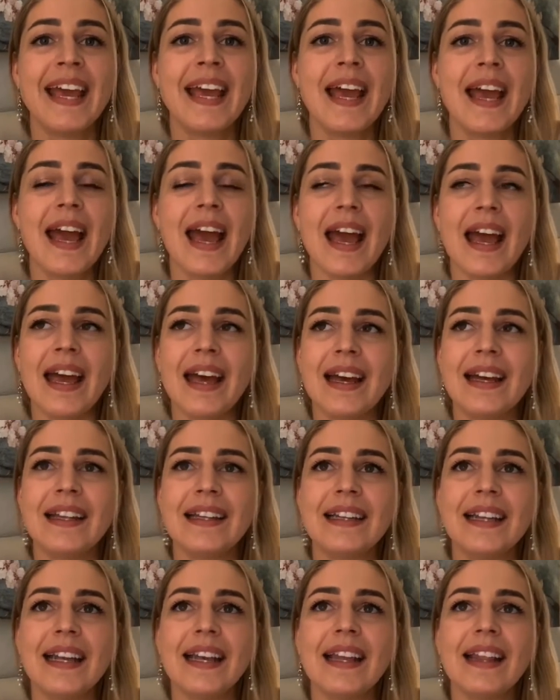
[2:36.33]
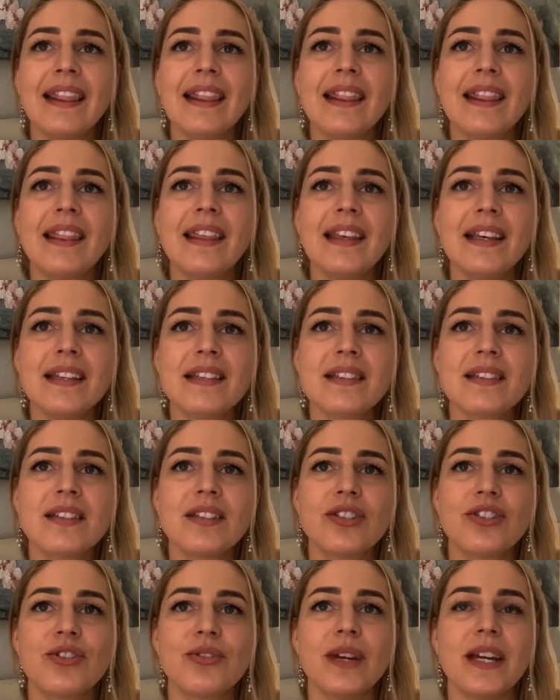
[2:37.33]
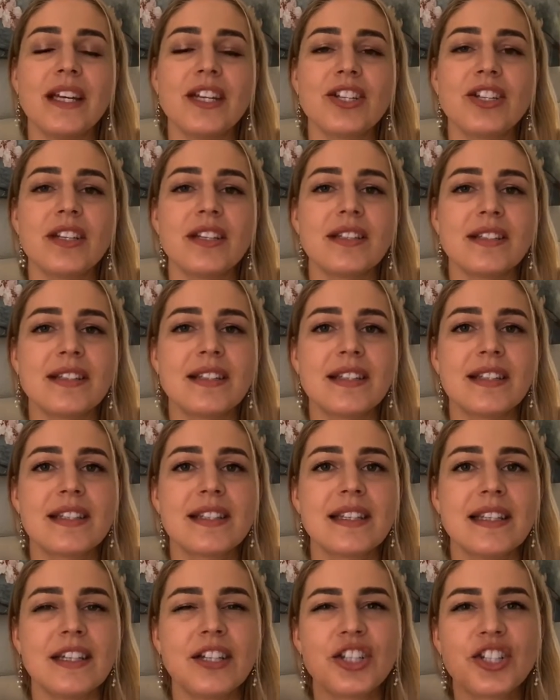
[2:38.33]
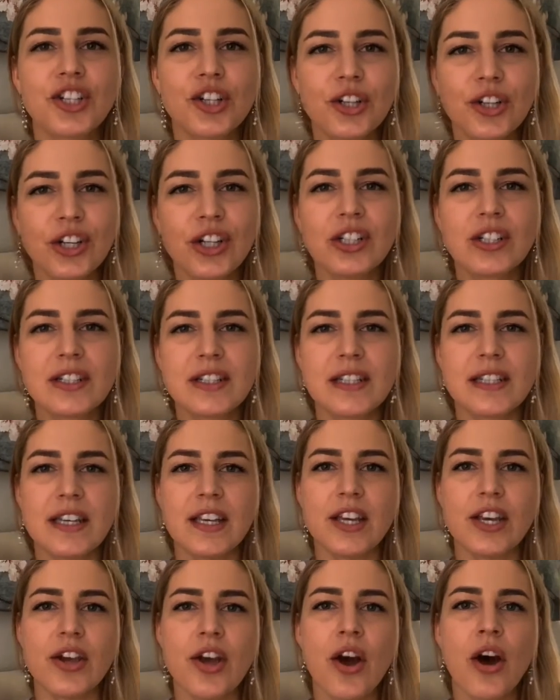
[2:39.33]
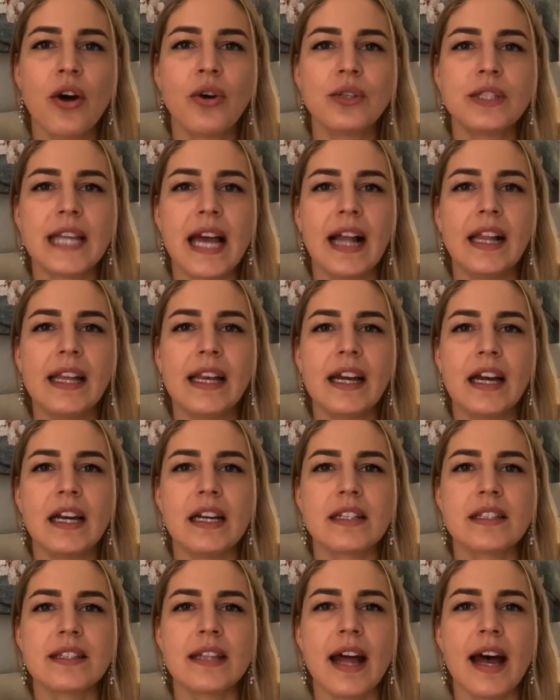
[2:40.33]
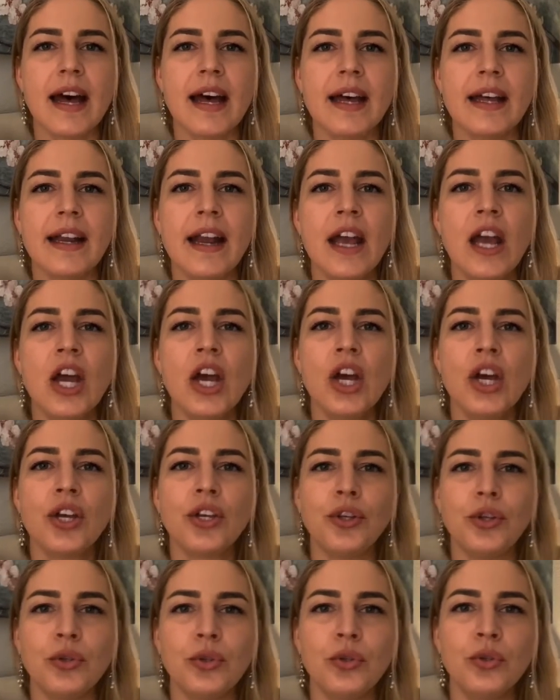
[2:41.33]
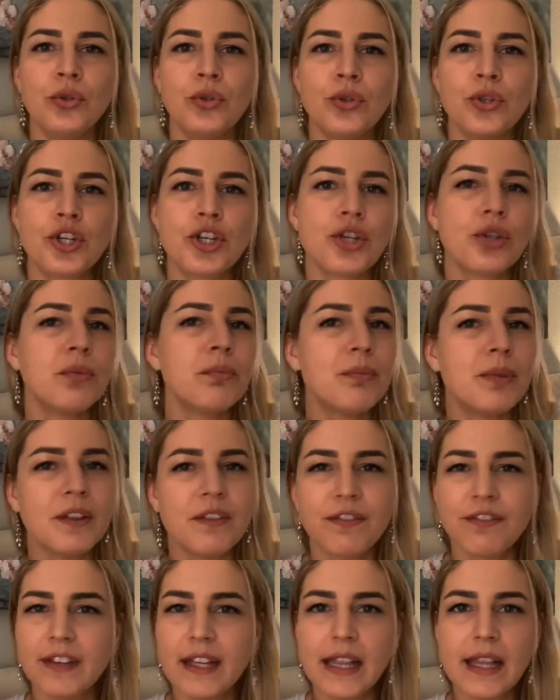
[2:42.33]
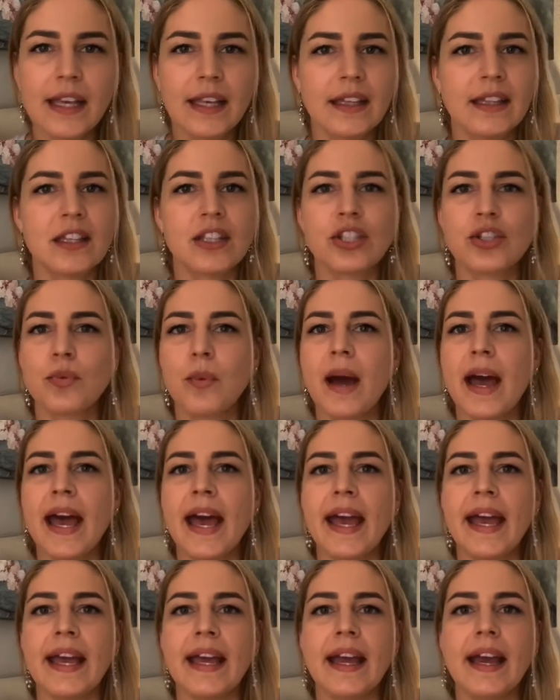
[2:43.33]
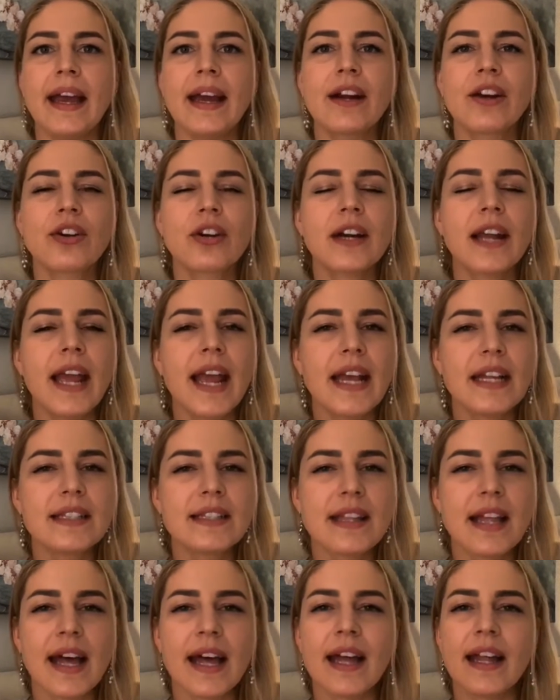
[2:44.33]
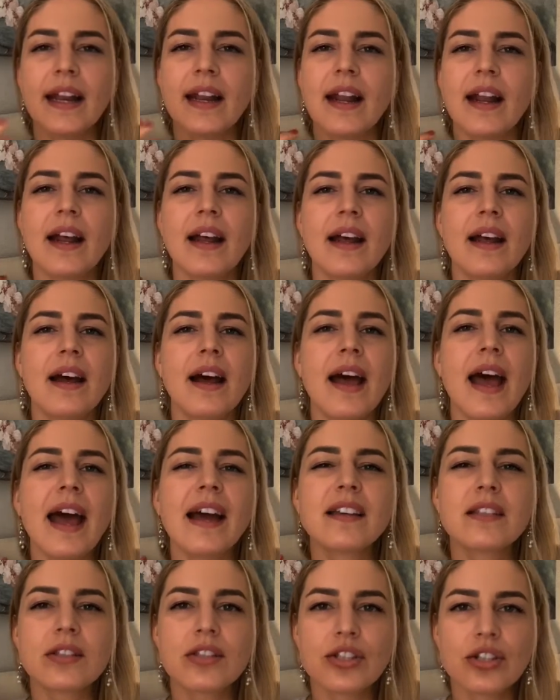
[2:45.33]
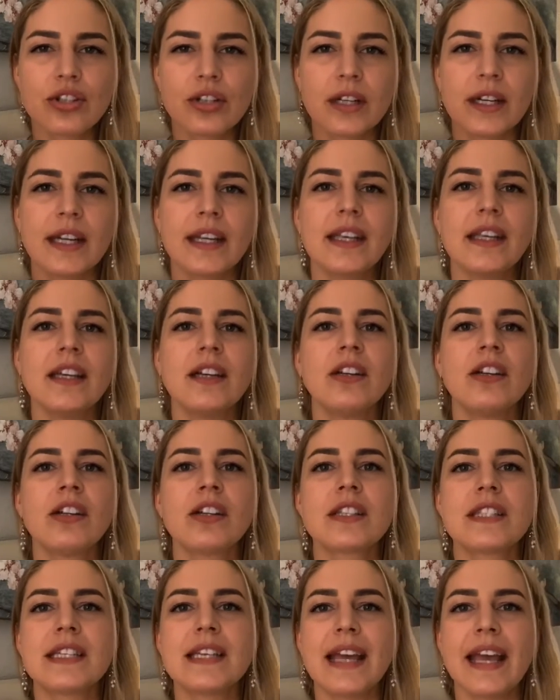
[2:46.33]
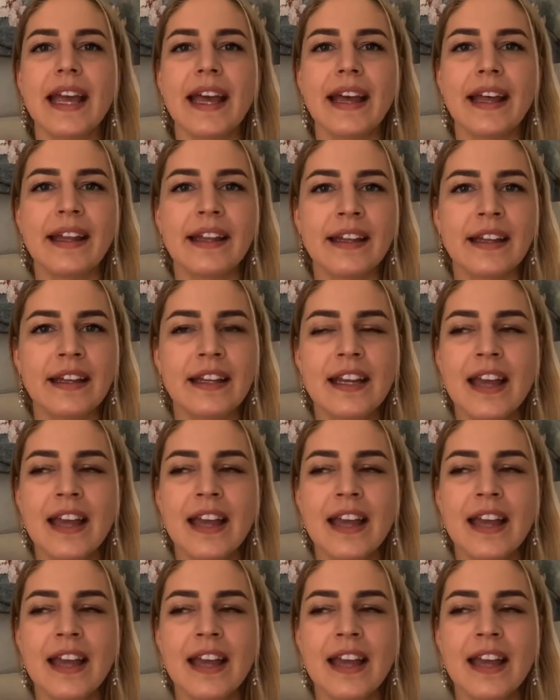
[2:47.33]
And in these situations, this internal CEO telling us that you shouldn't be feeling this way creates that extra guilt and